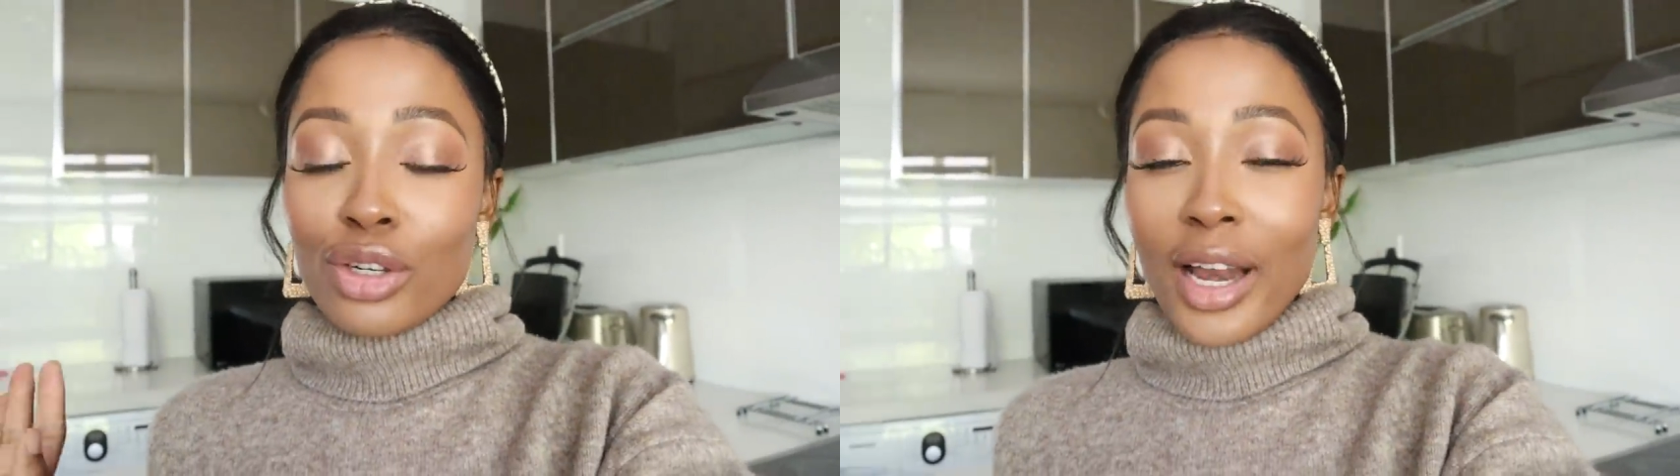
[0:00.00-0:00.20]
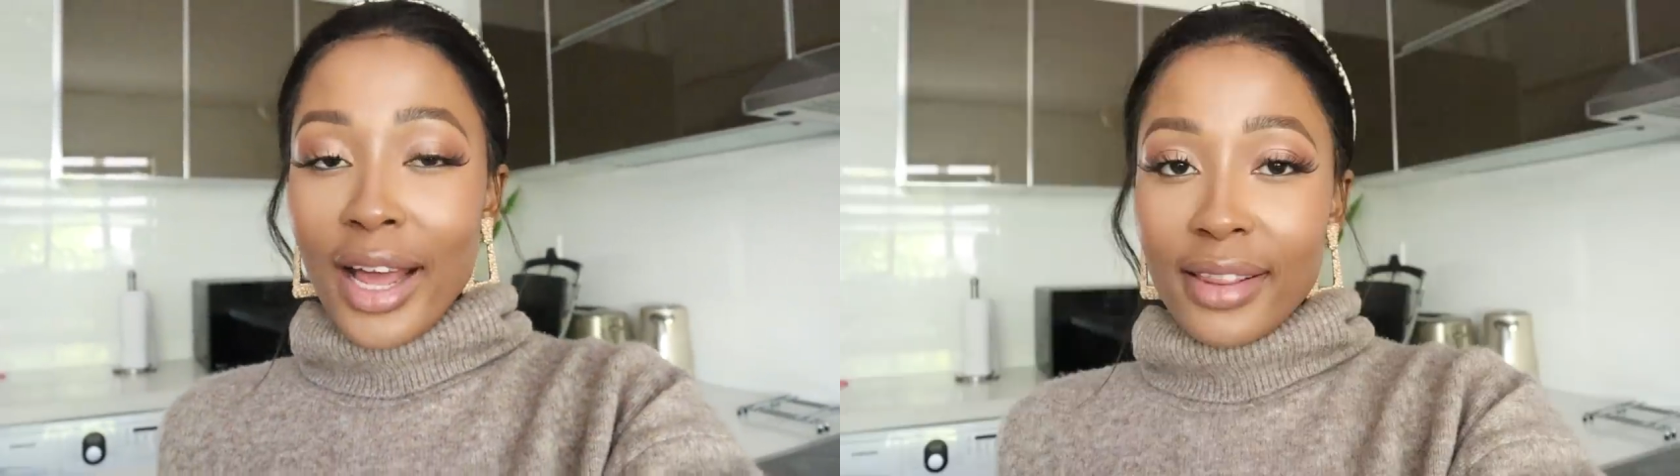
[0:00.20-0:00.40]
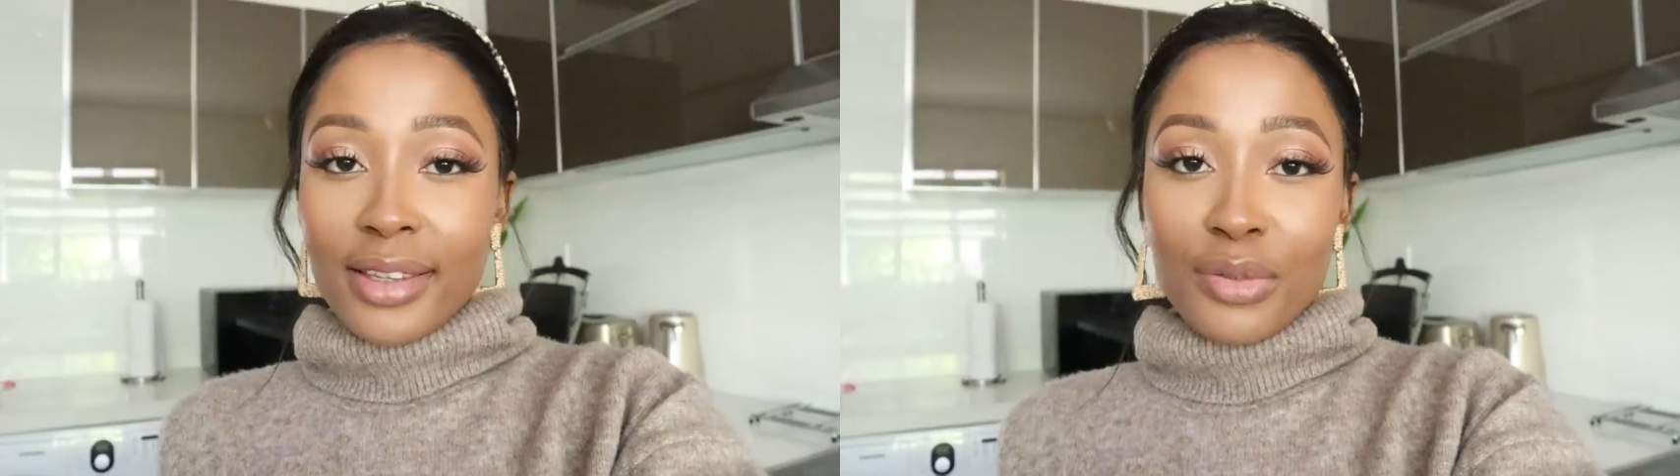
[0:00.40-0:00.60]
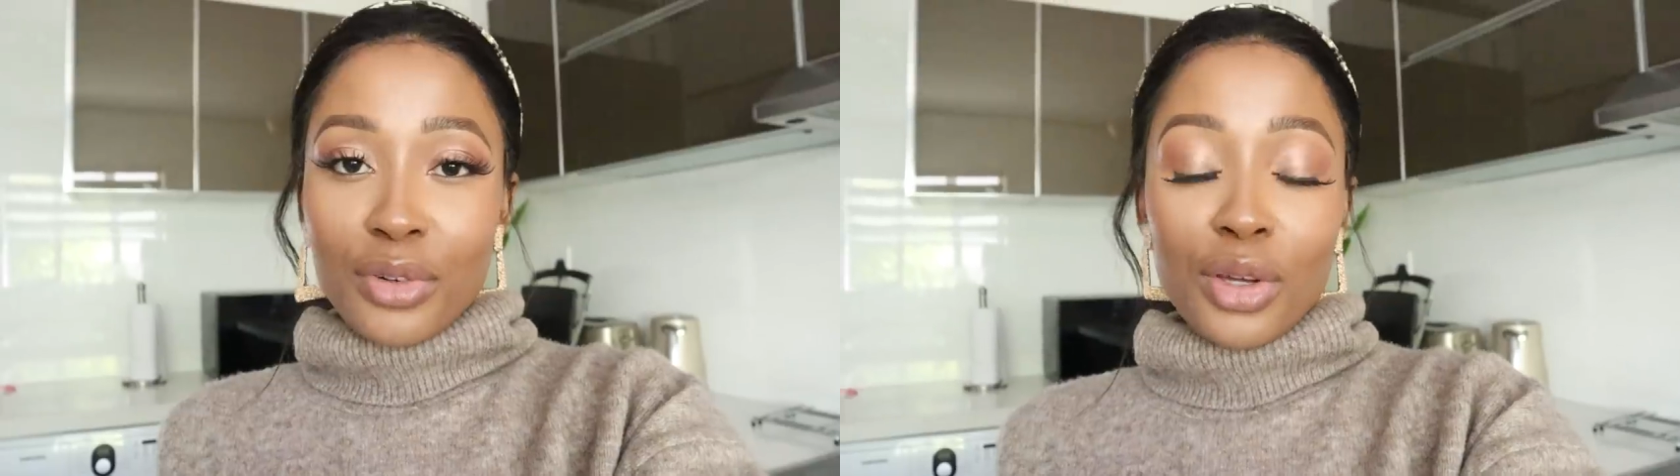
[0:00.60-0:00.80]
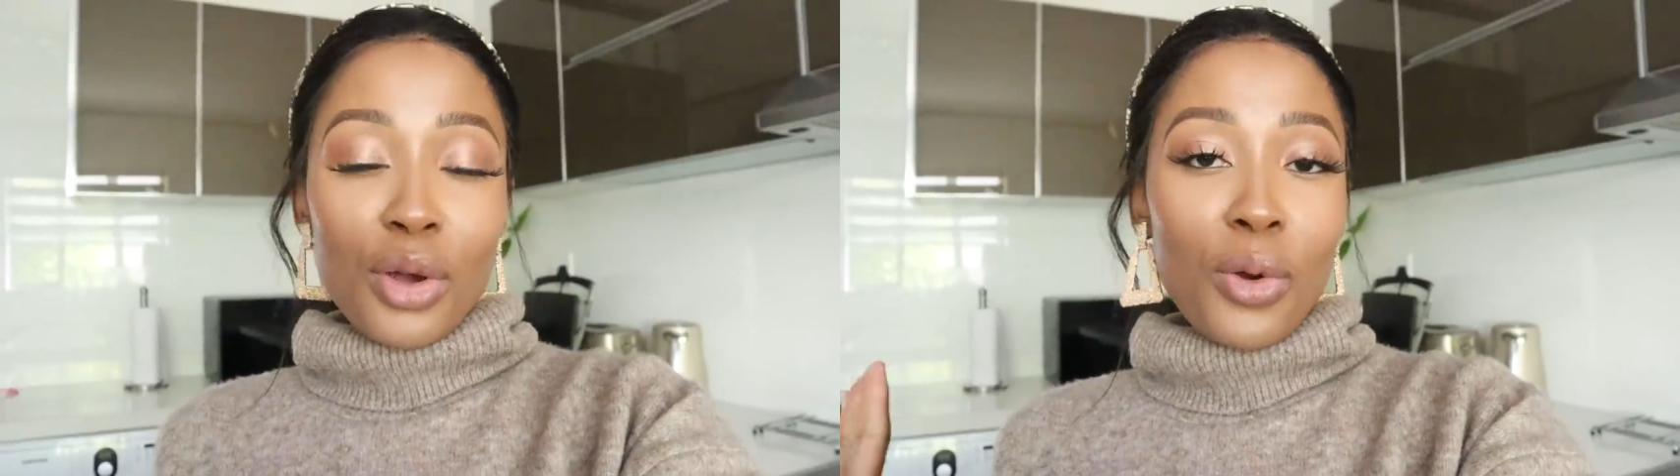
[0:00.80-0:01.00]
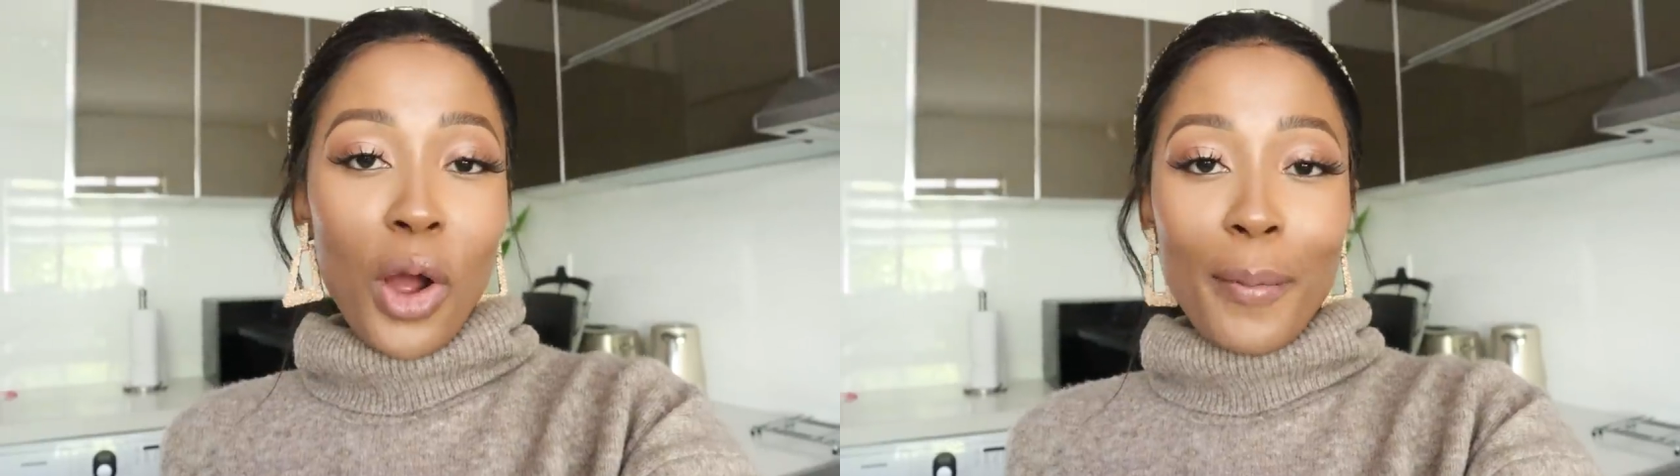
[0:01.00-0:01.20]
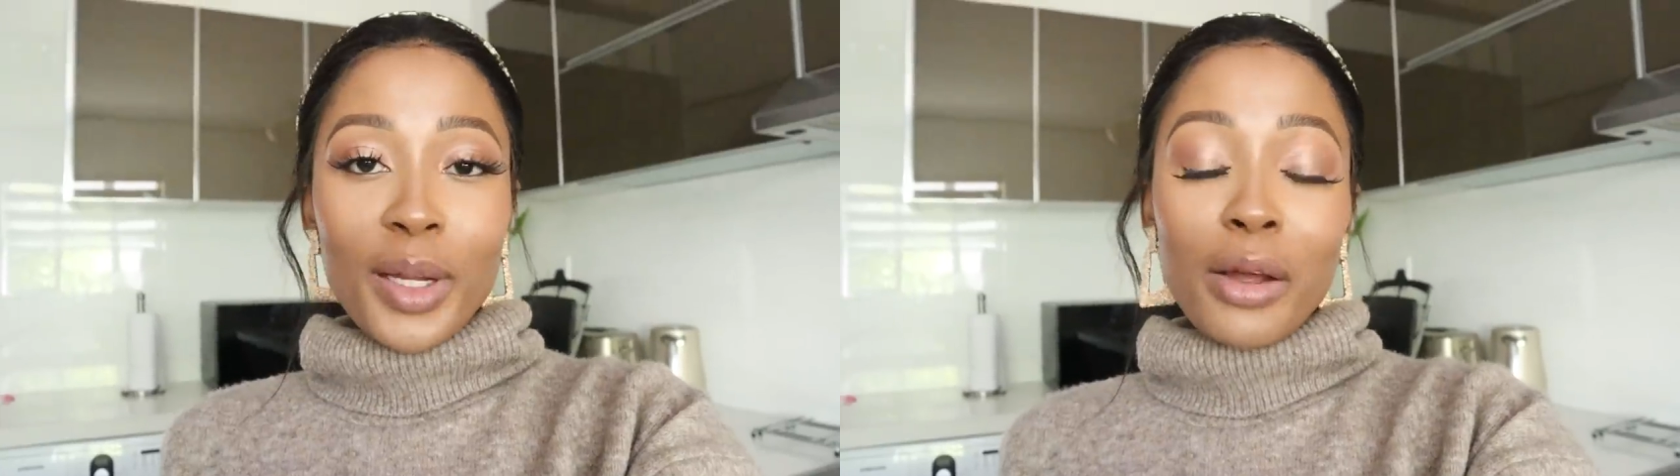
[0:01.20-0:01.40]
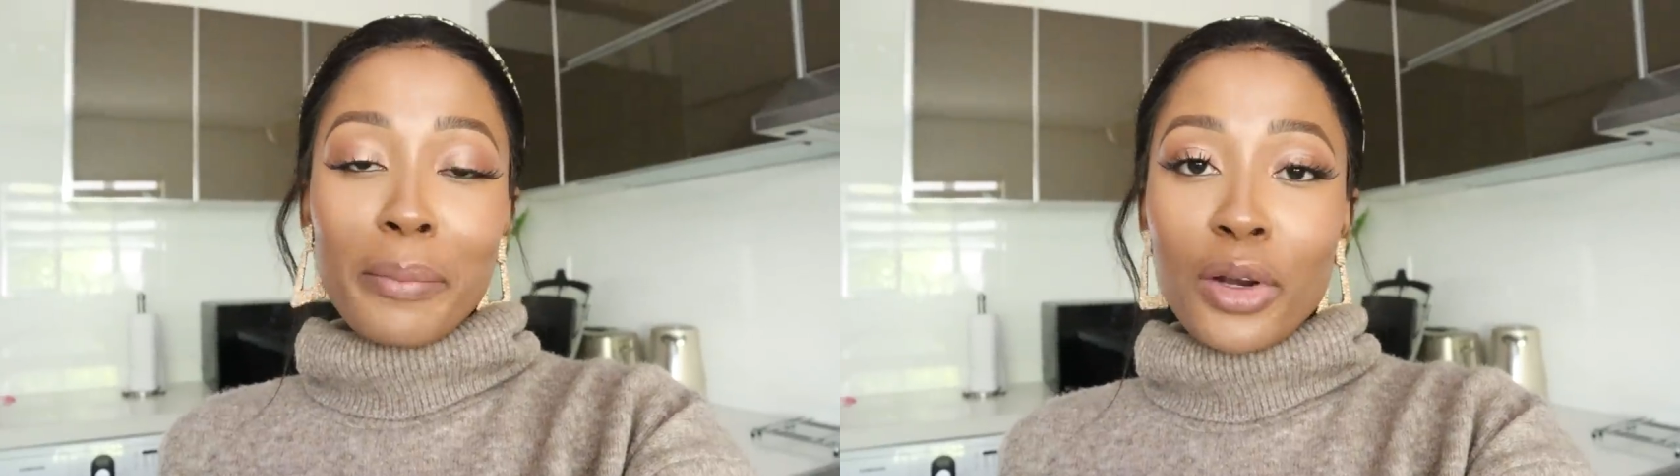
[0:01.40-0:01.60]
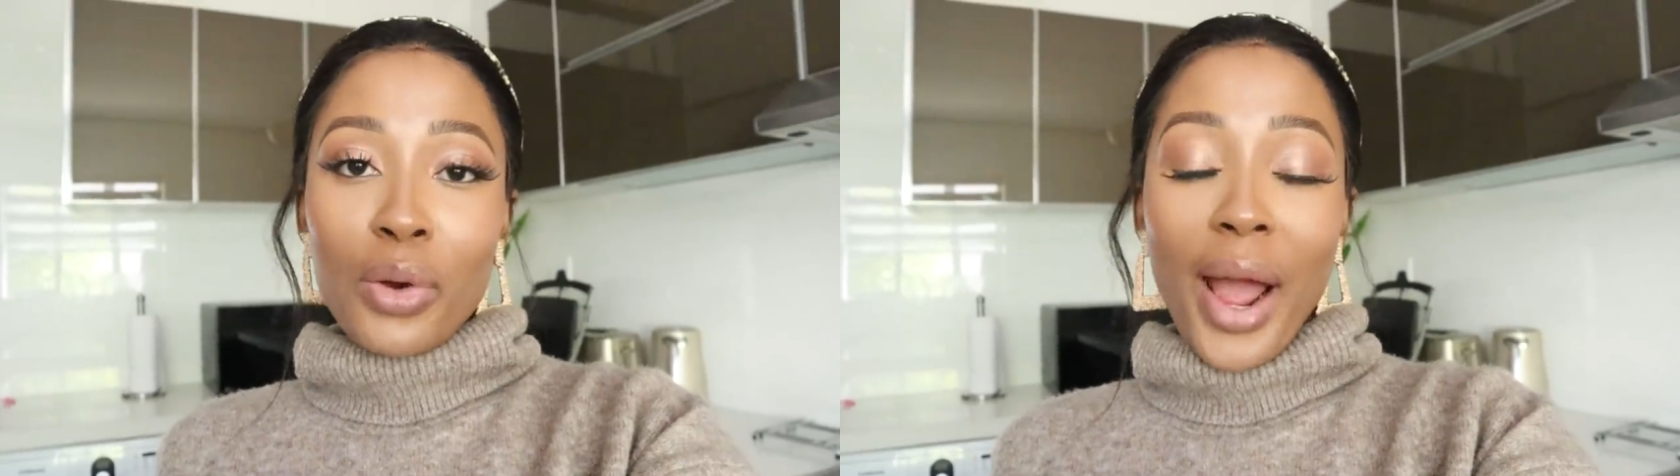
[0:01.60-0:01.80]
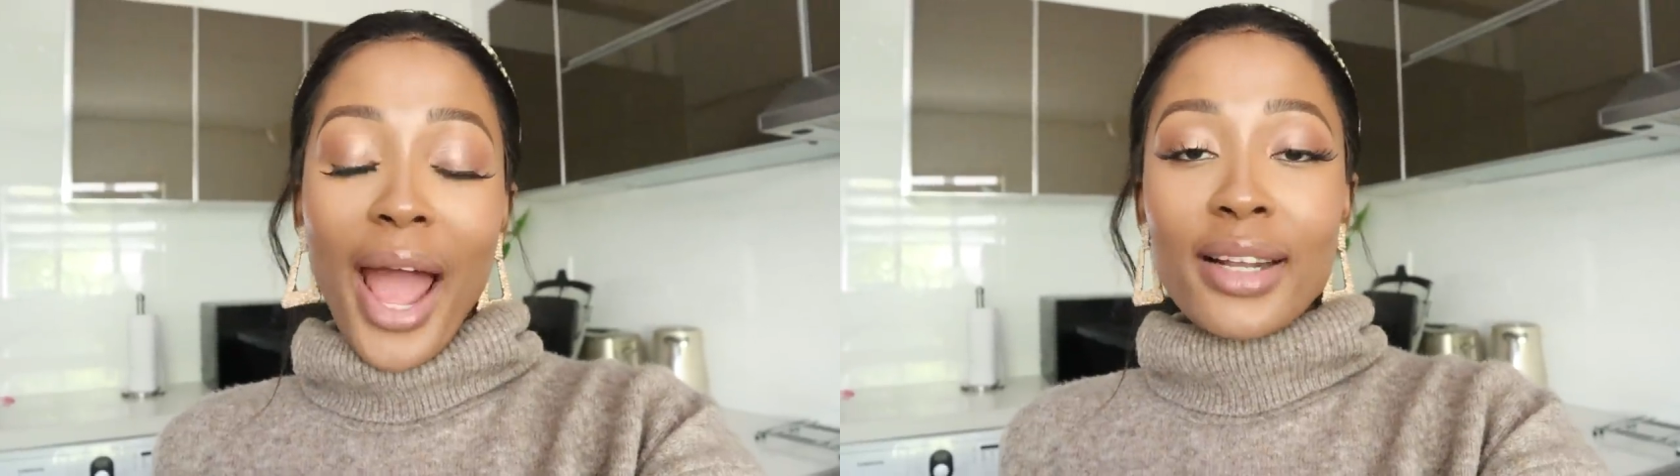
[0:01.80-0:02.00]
to like this video, comment down below,